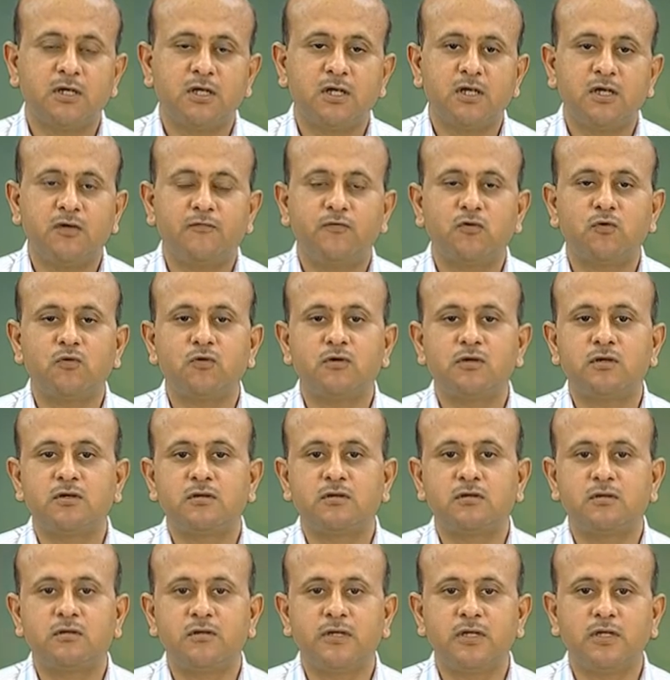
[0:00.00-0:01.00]
If you could
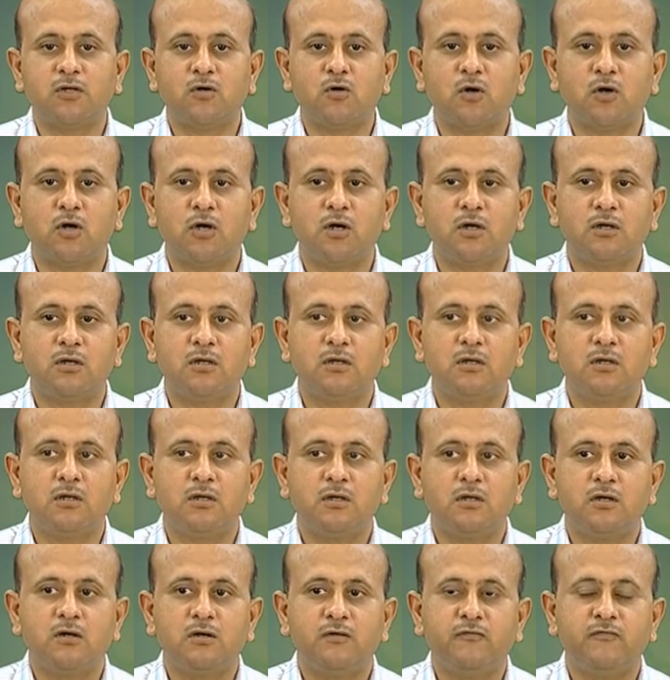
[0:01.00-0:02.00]
recall,
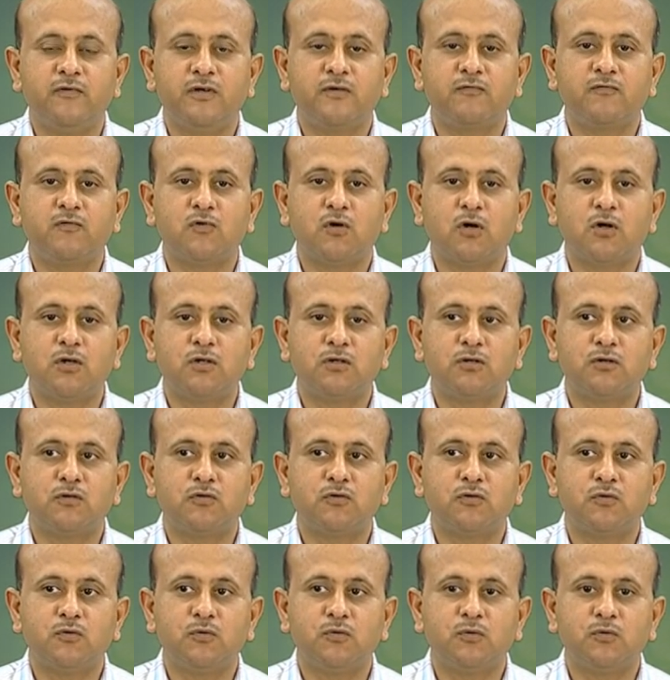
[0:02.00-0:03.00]
we have gone
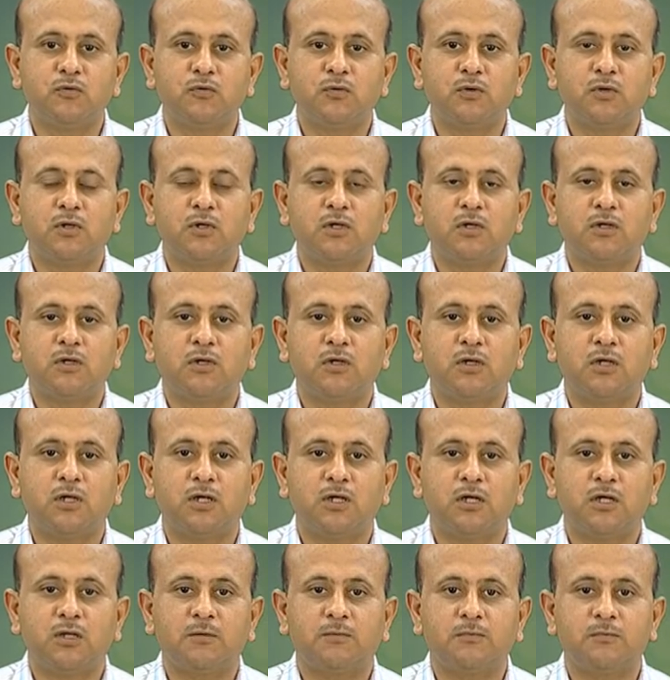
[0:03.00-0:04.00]
through a
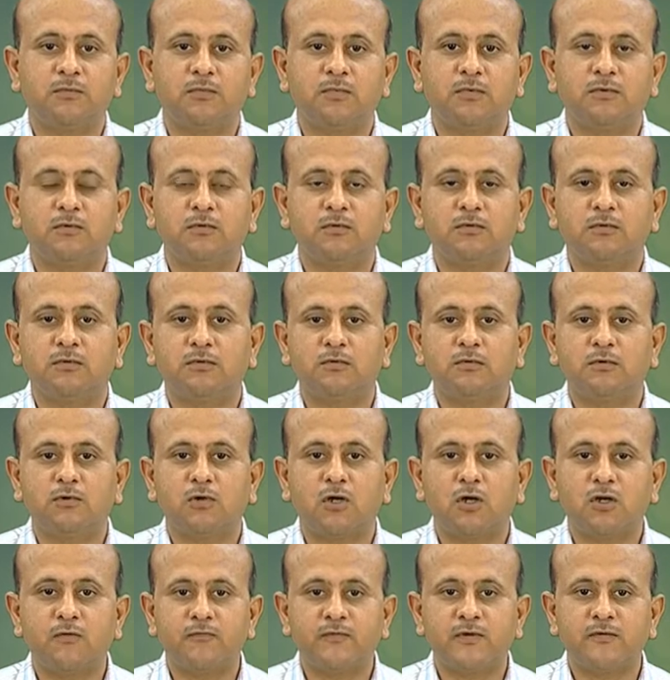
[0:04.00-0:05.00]
uh,
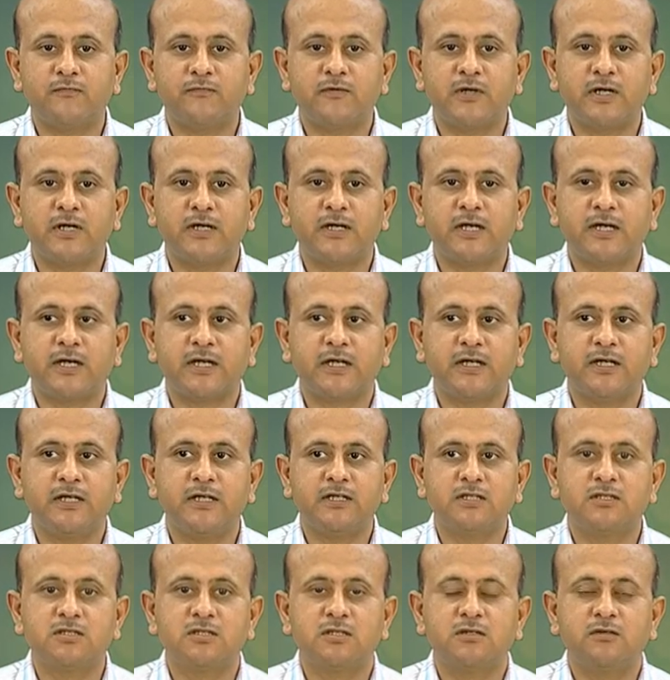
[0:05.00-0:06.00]
lot of different
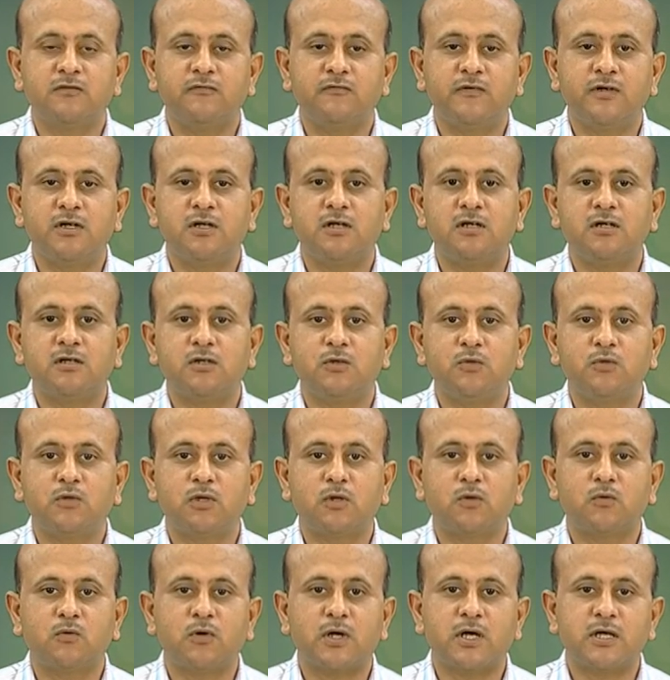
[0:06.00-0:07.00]
techniques where you
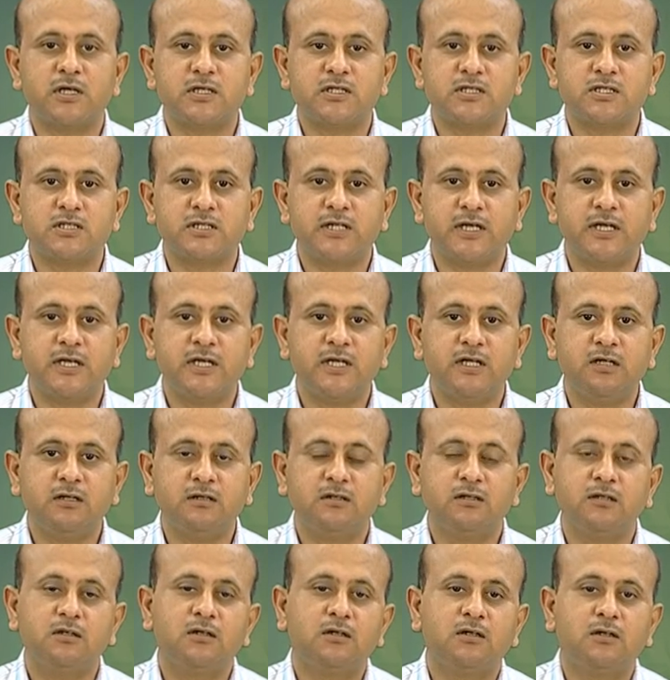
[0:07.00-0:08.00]
require staining,
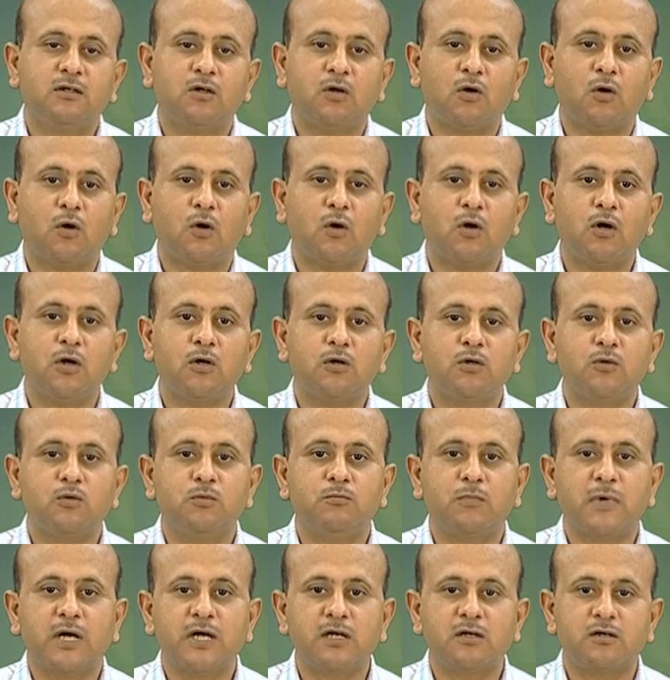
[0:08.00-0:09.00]
or you
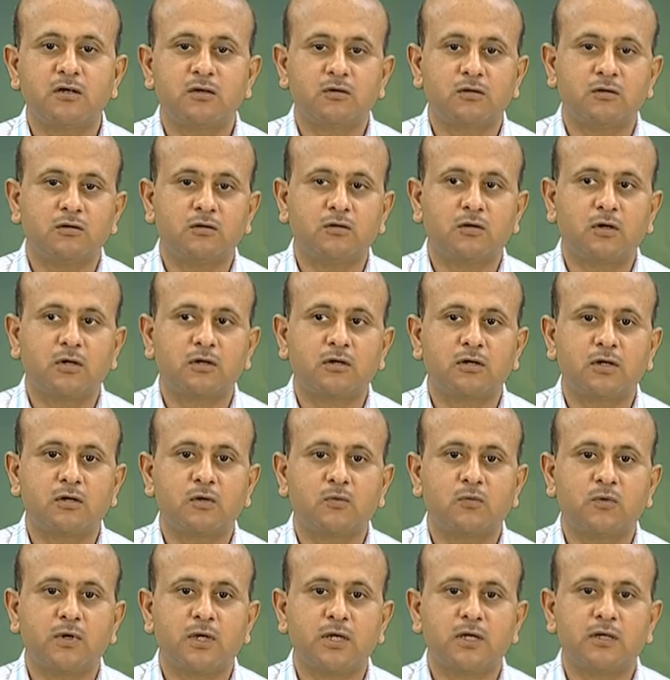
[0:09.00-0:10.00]
might re not
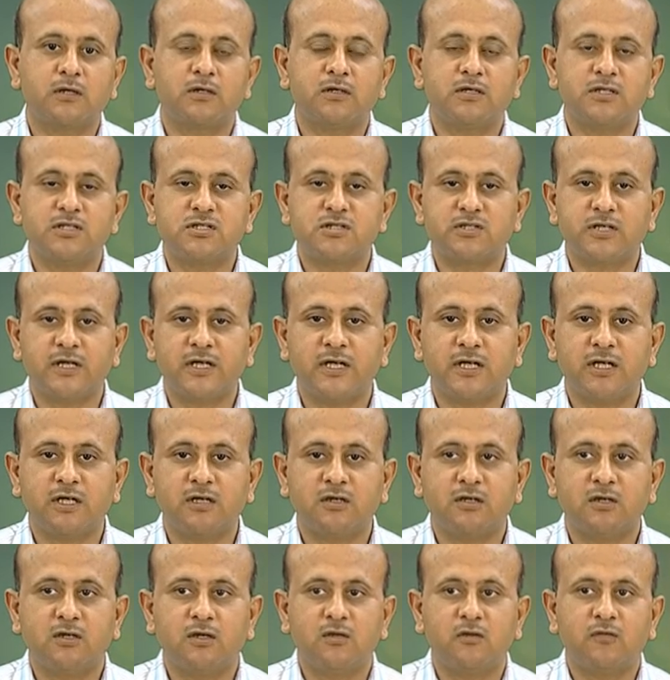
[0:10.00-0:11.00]
require staining
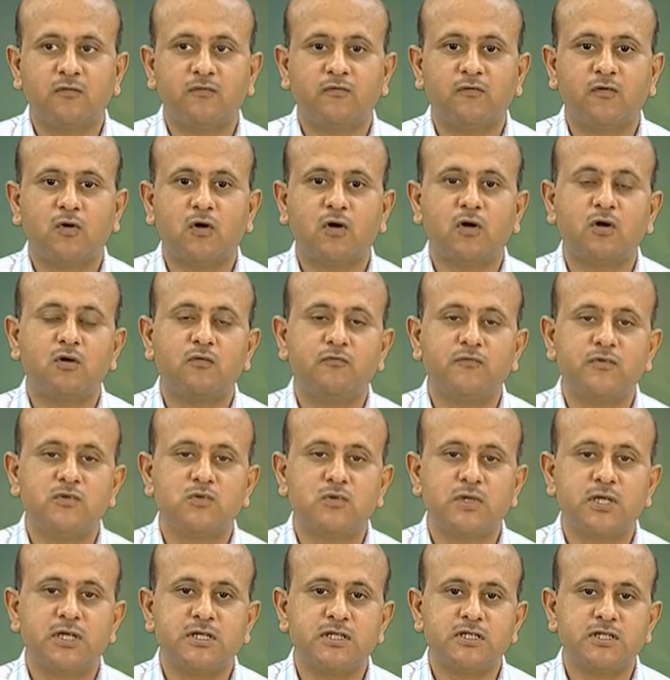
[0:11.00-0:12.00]
for
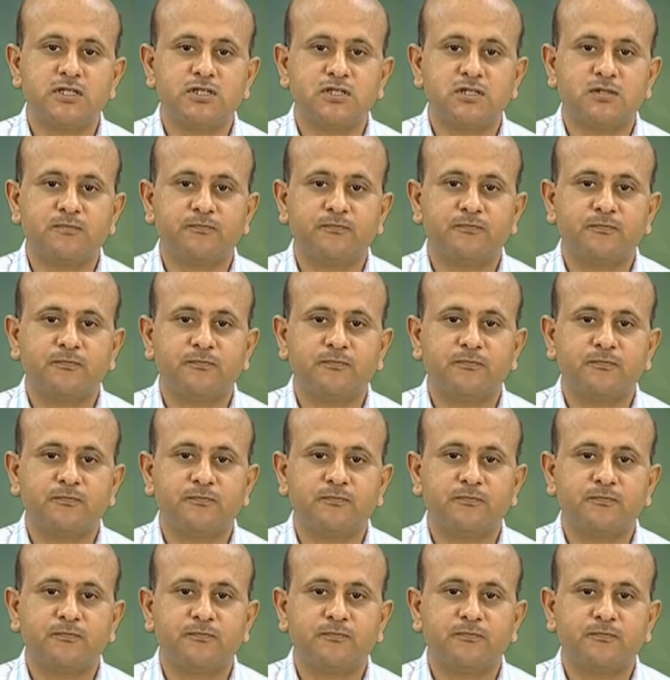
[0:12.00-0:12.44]
visualization.